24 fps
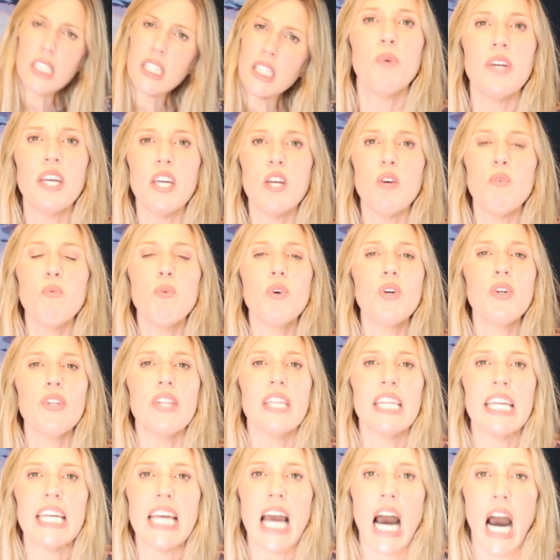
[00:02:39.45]
We were
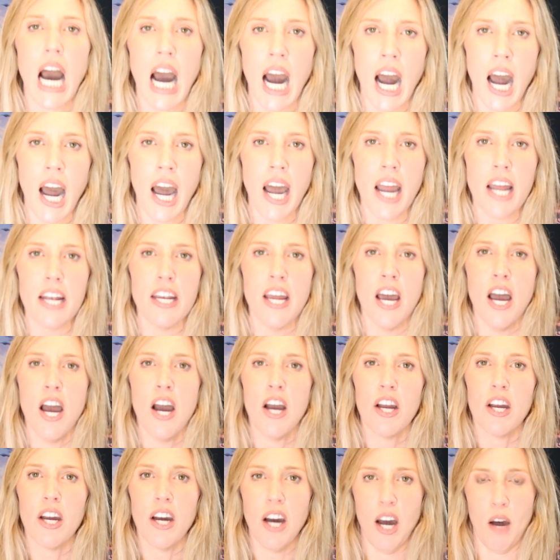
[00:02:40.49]
the odd
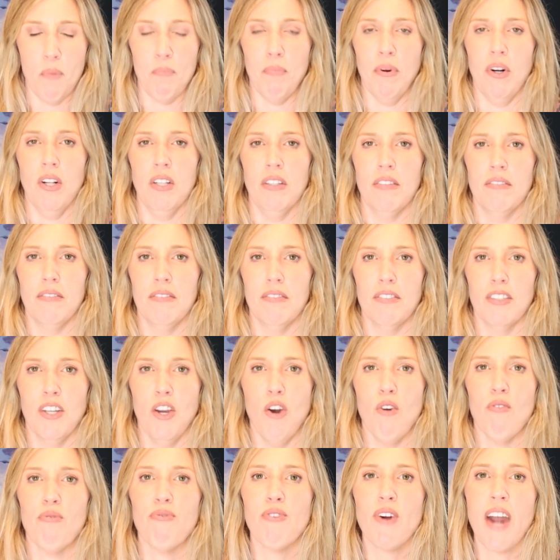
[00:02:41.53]
couple
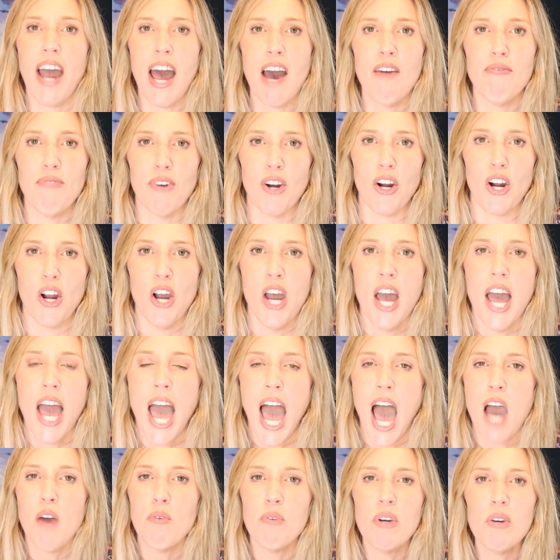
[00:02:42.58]
forever.
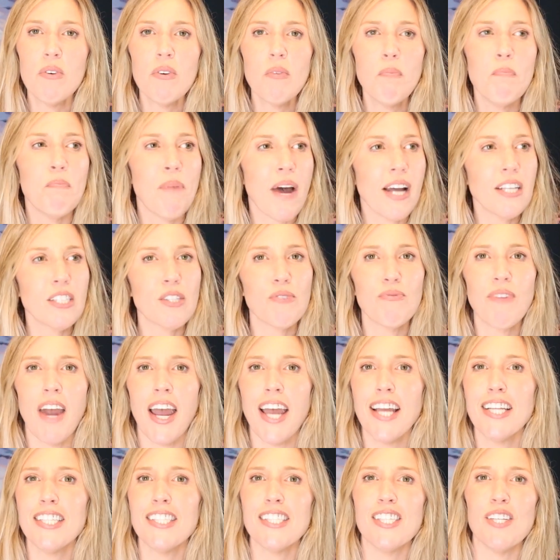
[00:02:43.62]
And we were best
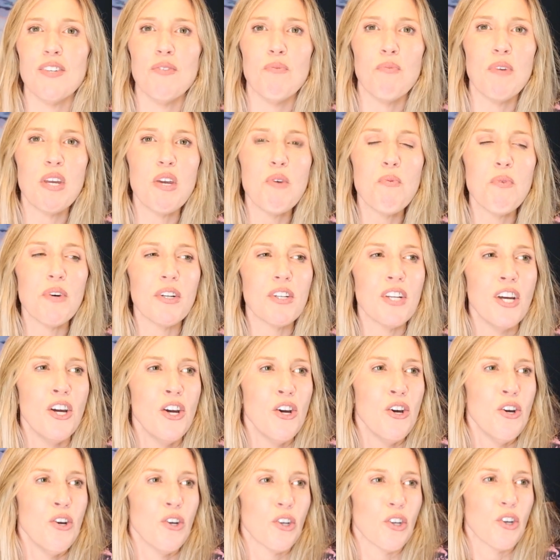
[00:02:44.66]
friends, and we would
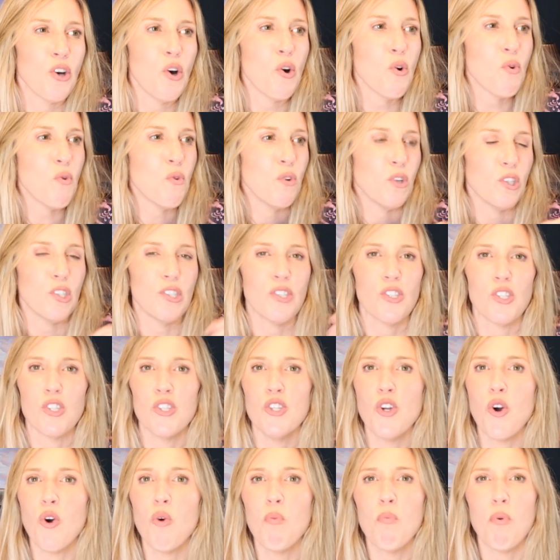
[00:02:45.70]
go
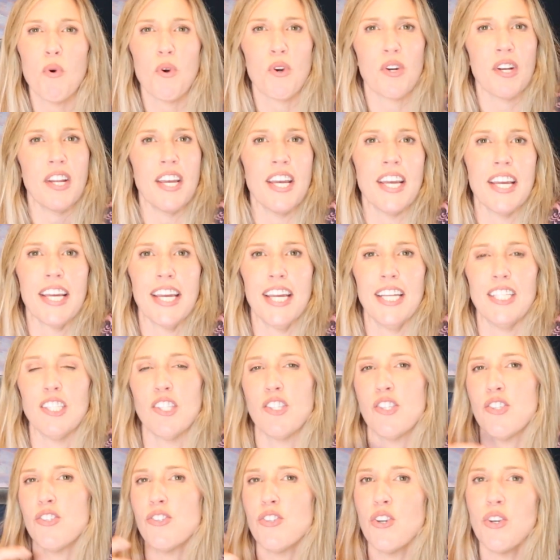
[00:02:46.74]
snowboarding and
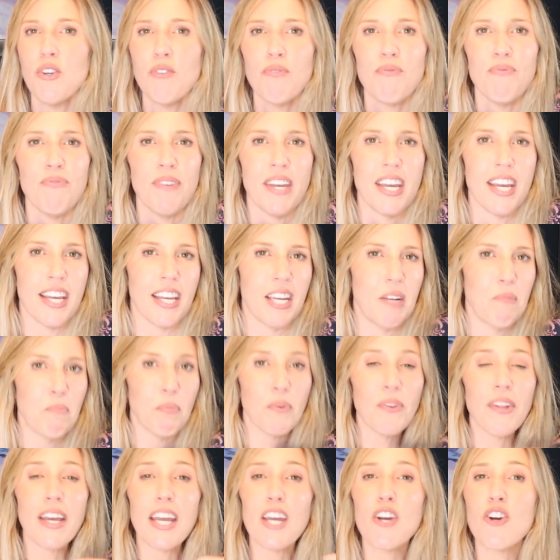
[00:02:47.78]
surfing and
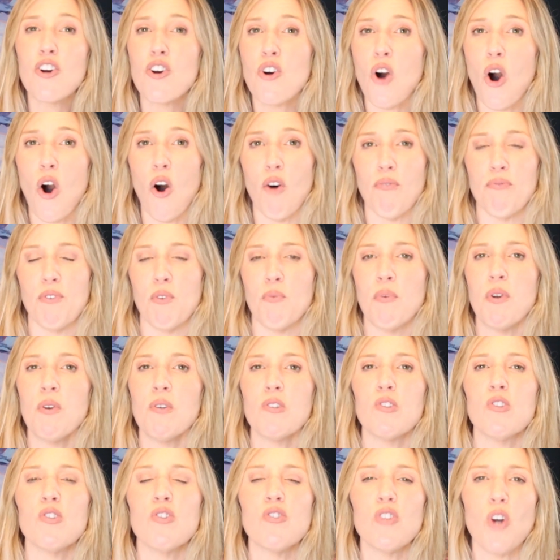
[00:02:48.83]
play golf, and we were
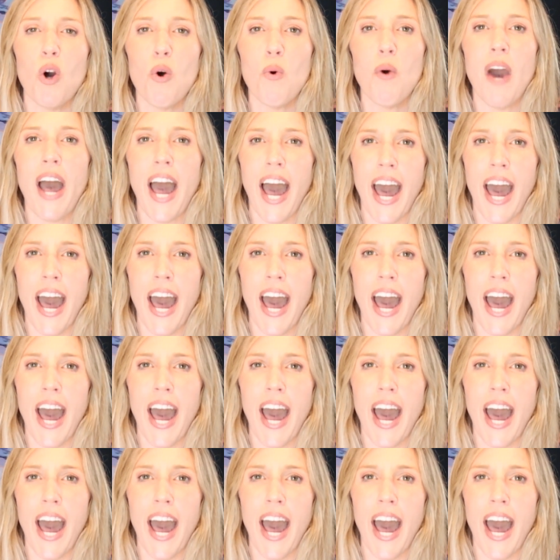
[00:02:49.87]
so